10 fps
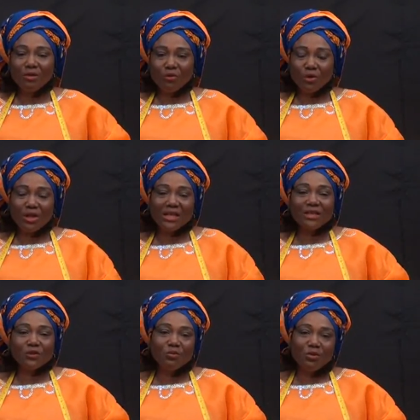because it
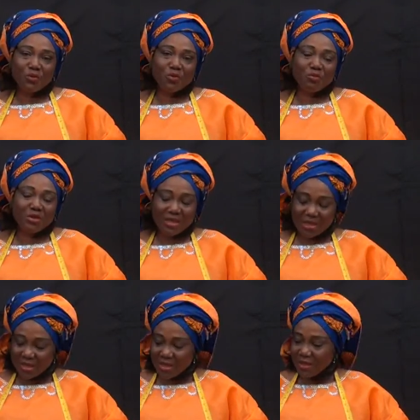has to be roomy.
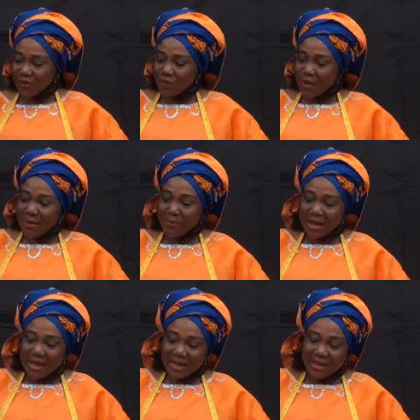So I
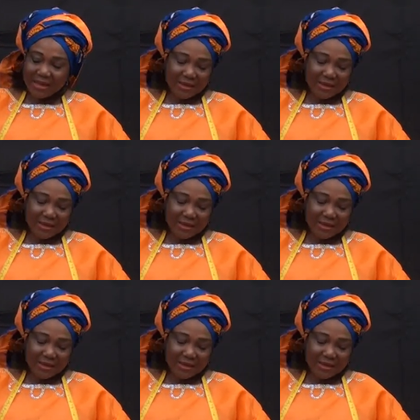mark.